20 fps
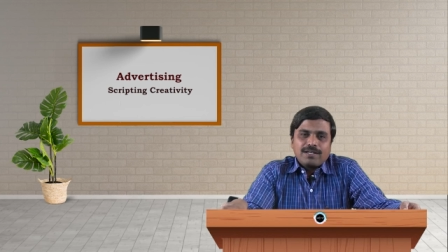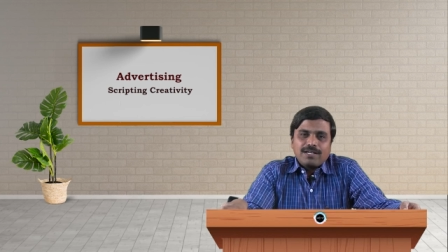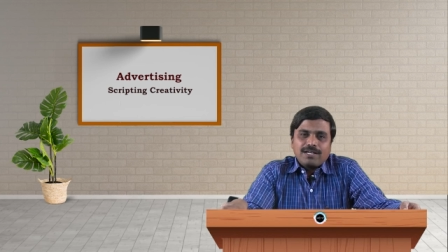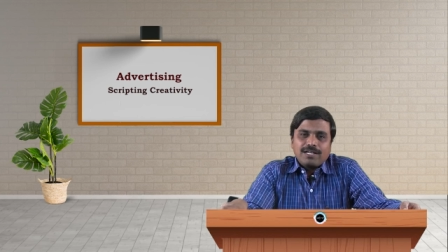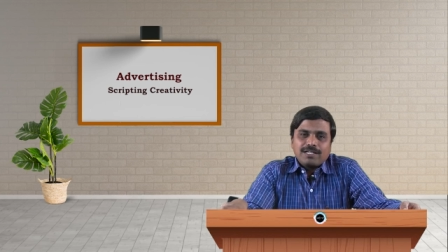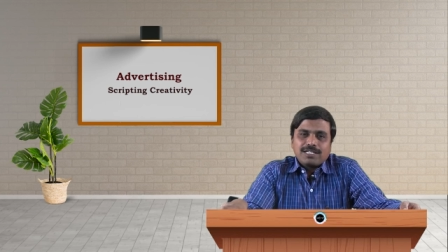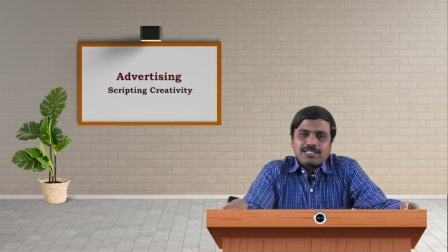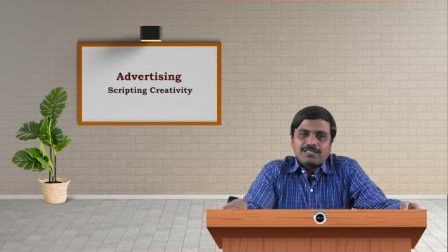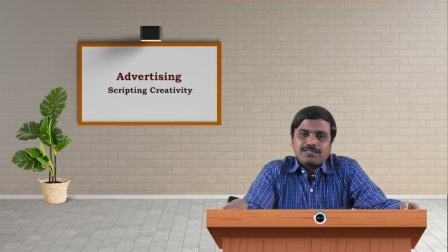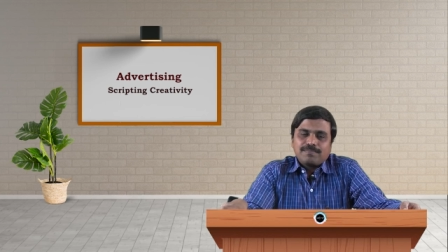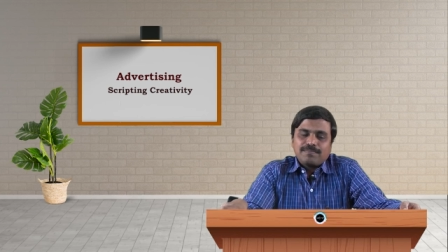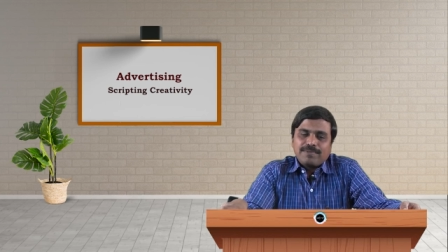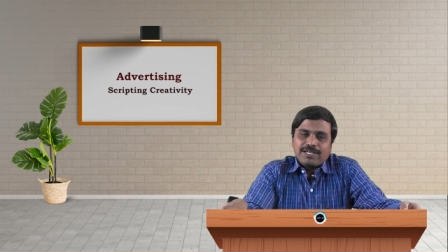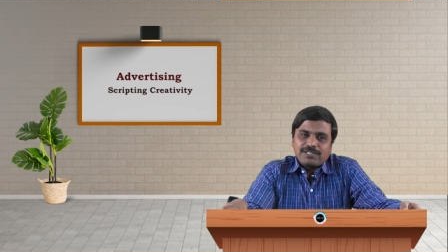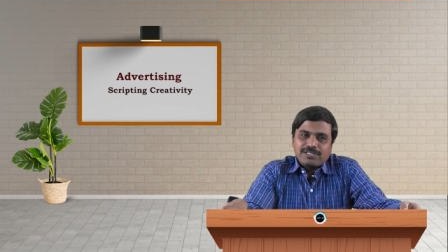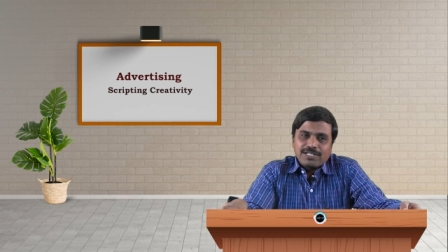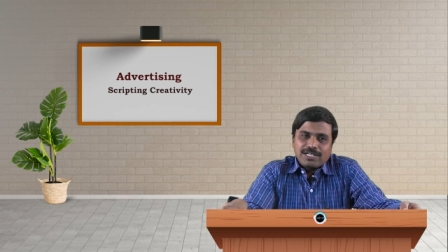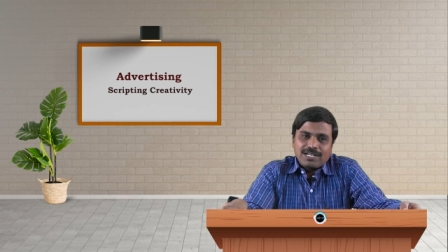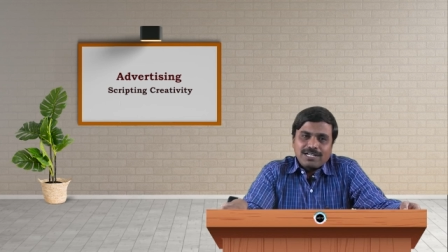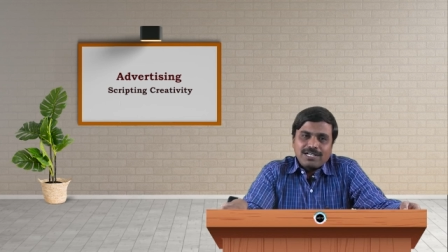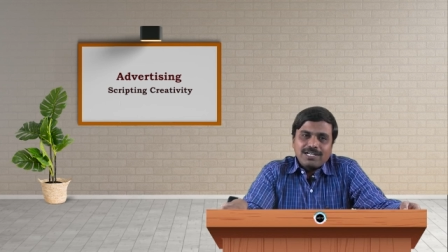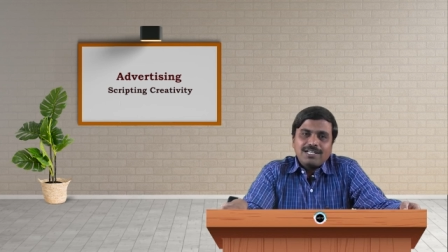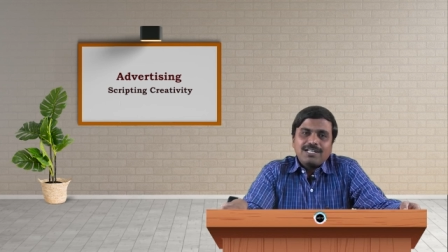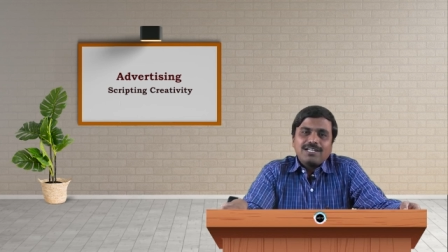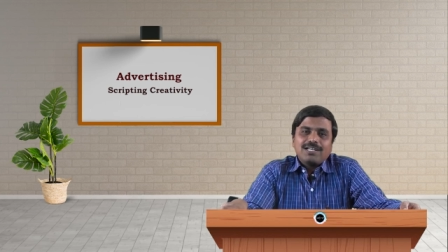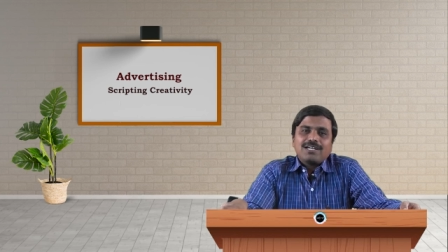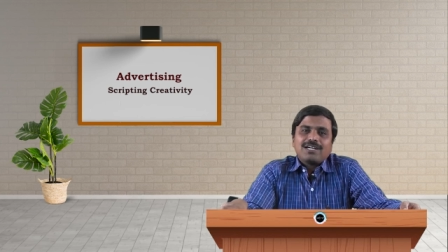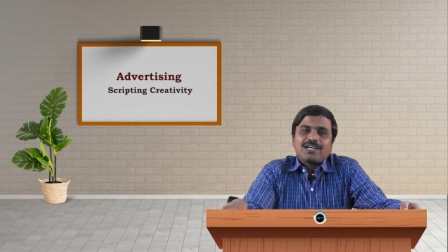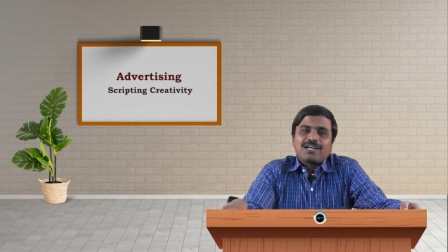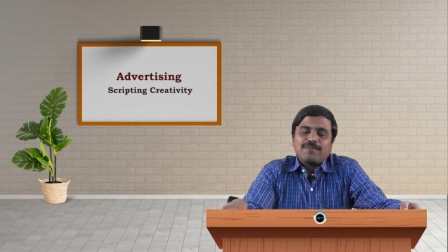It is
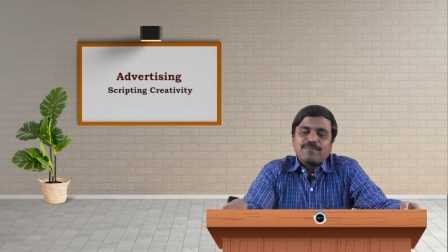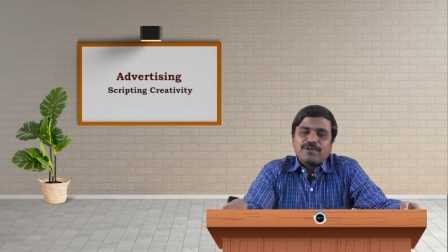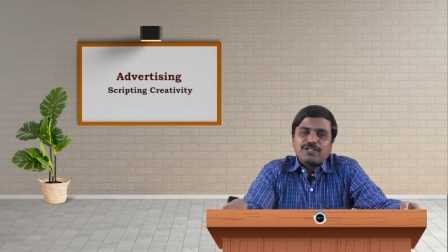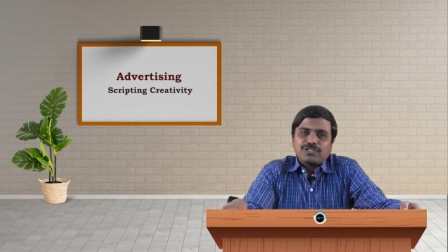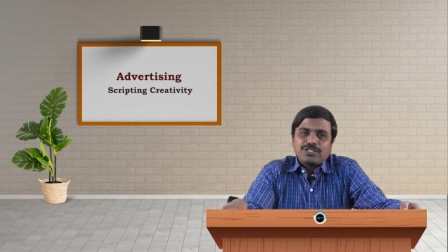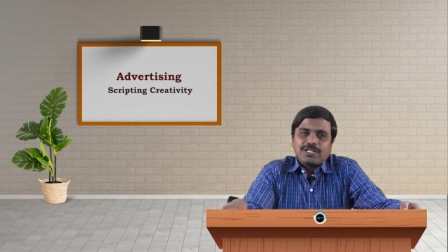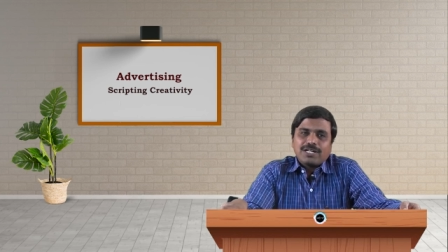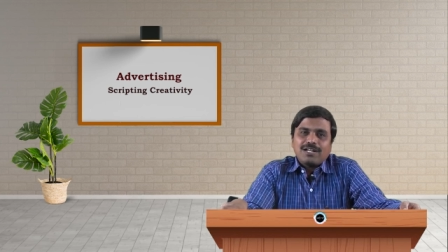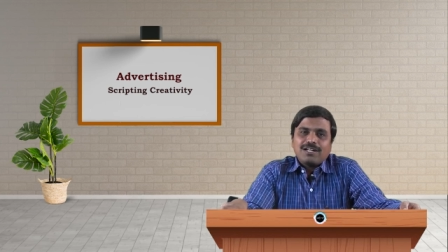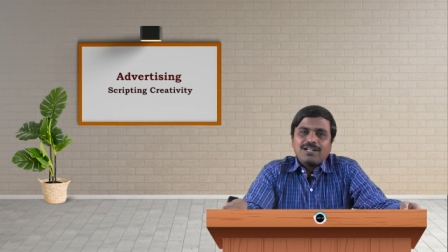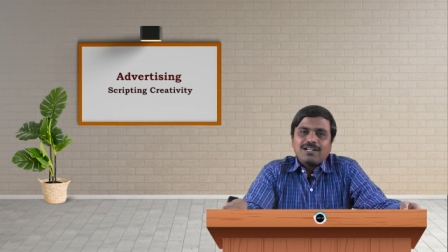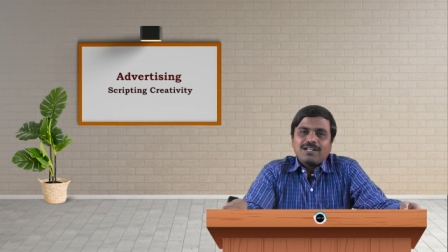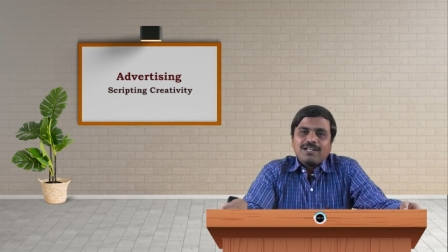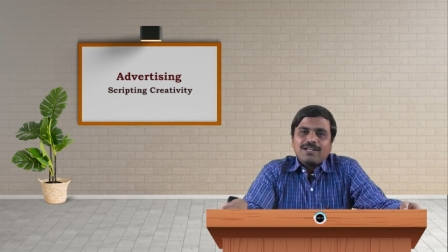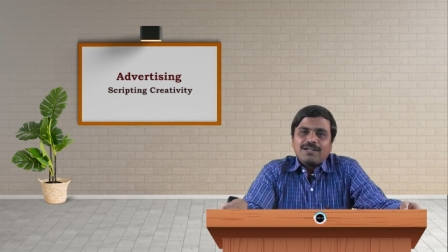basically commercial,